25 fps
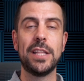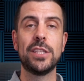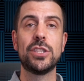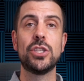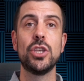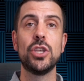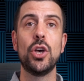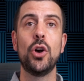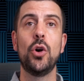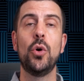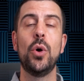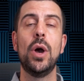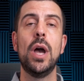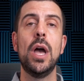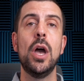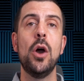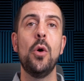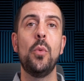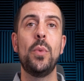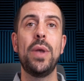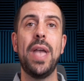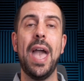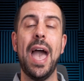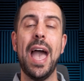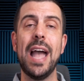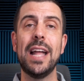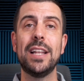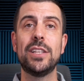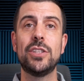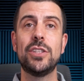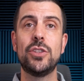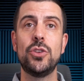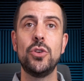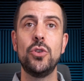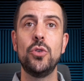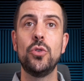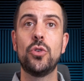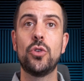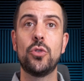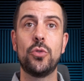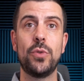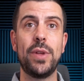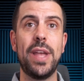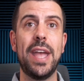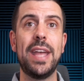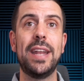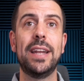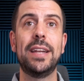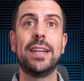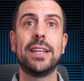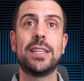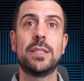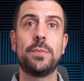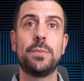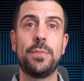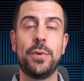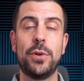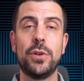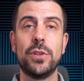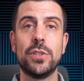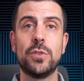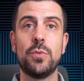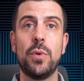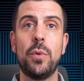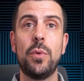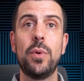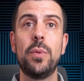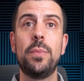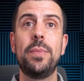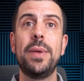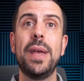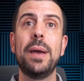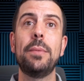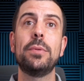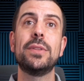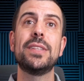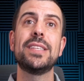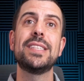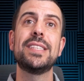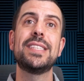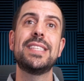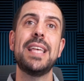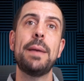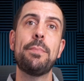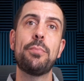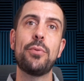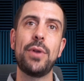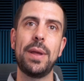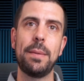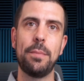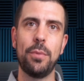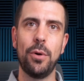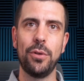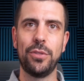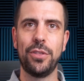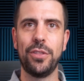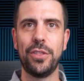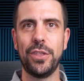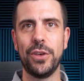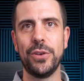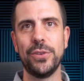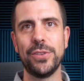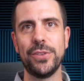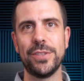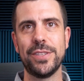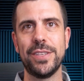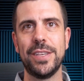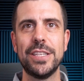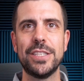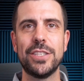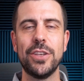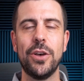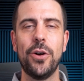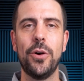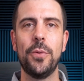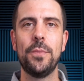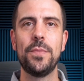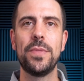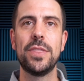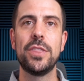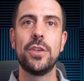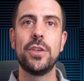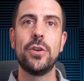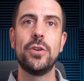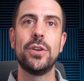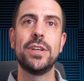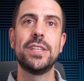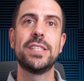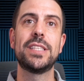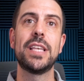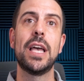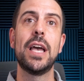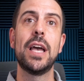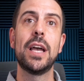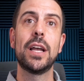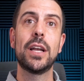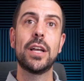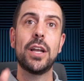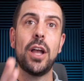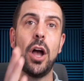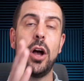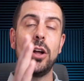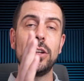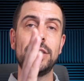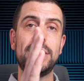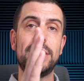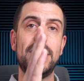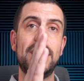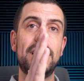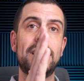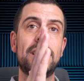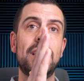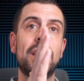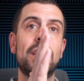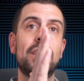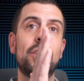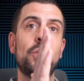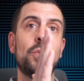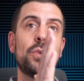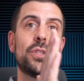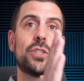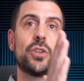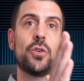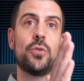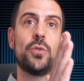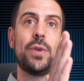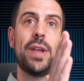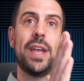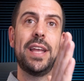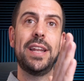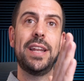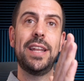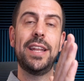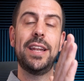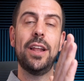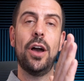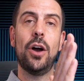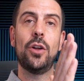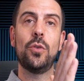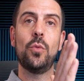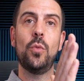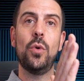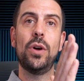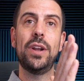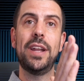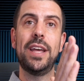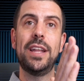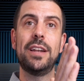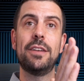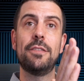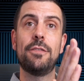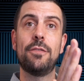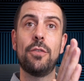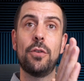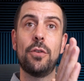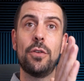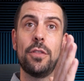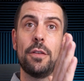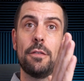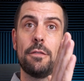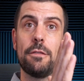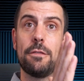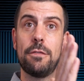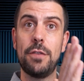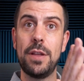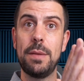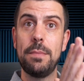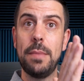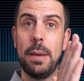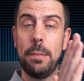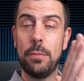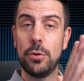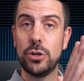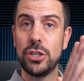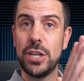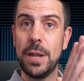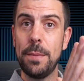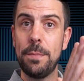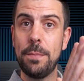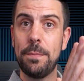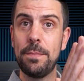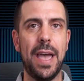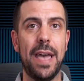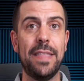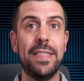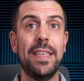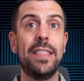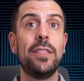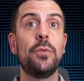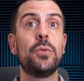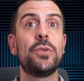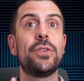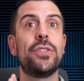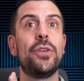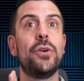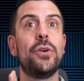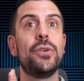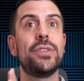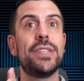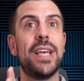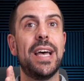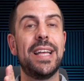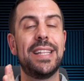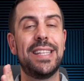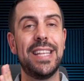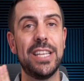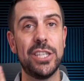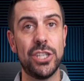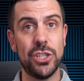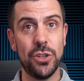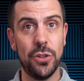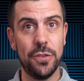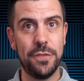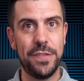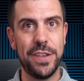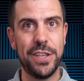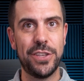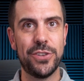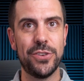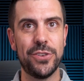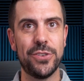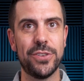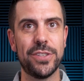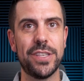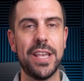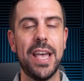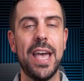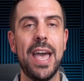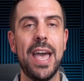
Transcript: And so we had to create an experience where we'd be able to separate both of those. So there is content that was created on one end for the free membership, and then there were those additional features.